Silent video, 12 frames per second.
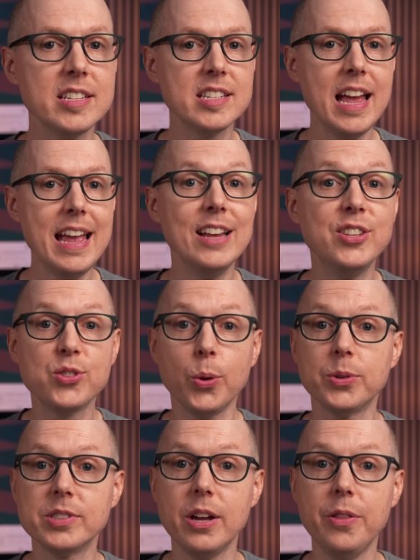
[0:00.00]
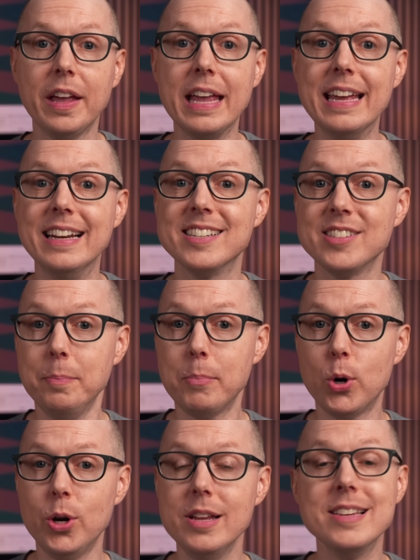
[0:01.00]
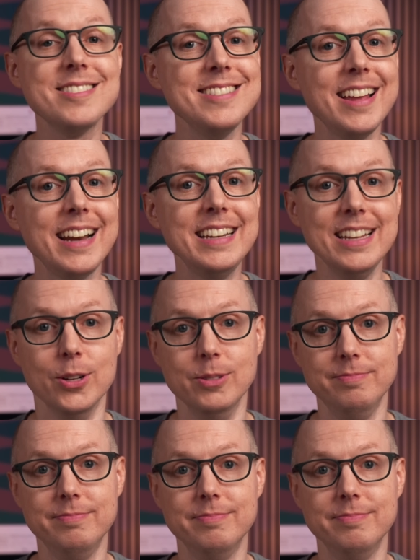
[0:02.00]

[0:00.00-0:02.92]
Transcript: to say, a solar cell that can get a sunburn is not ideal.